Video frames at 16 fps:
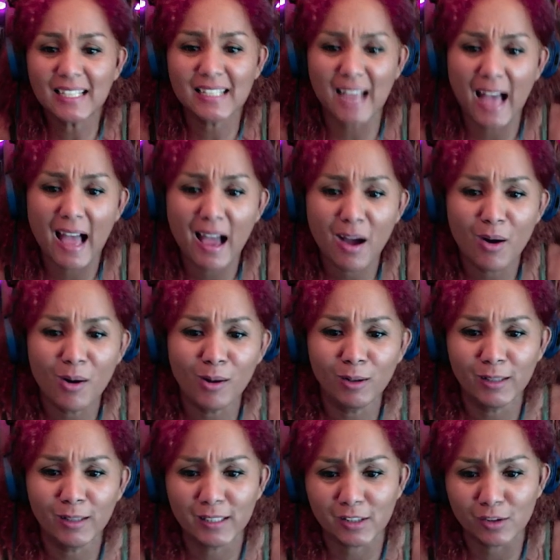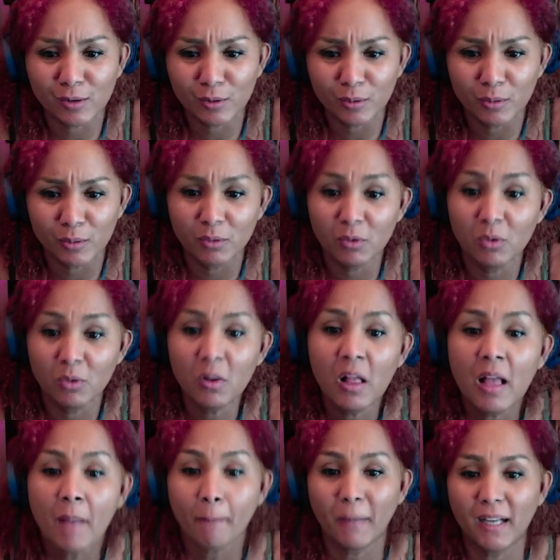I always knew.
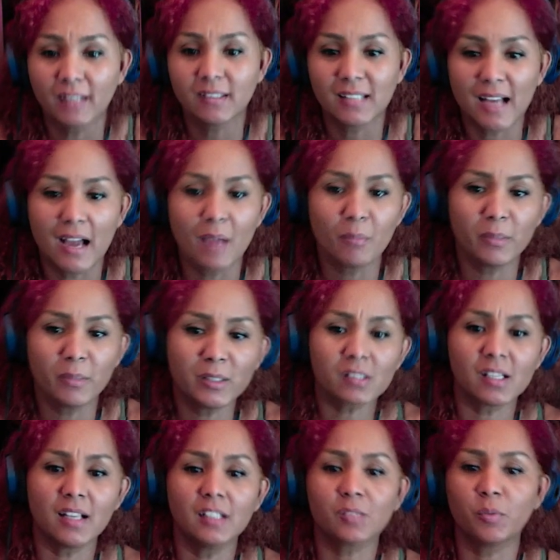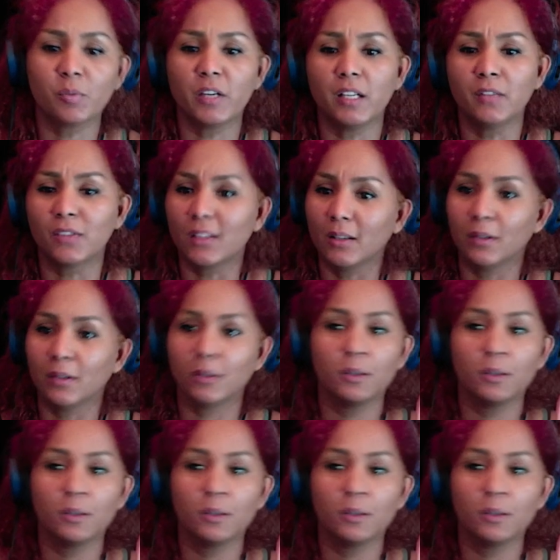My diamond stays with you.